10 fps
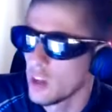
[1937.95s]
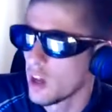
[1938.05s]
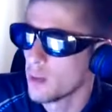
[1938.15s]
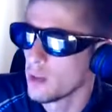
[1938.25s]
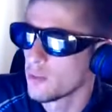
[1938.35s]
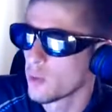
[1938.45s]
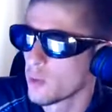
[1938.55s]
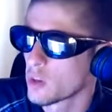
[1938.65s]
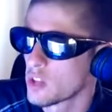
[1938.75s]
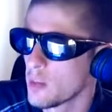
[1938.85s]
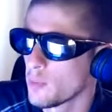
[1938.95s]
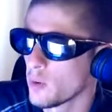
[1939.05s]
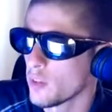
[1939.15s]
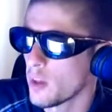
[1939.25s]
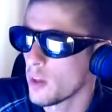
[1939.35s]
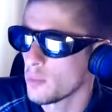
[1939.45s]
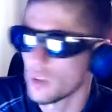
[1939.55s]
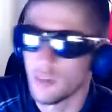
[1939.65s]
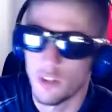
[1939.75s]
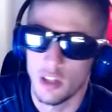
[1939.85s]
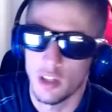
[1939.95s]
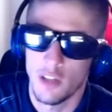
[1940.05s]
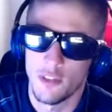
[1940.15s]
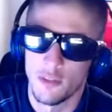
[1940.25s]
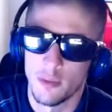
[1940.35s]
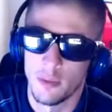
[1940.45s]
I mean, for example, they believe in the life of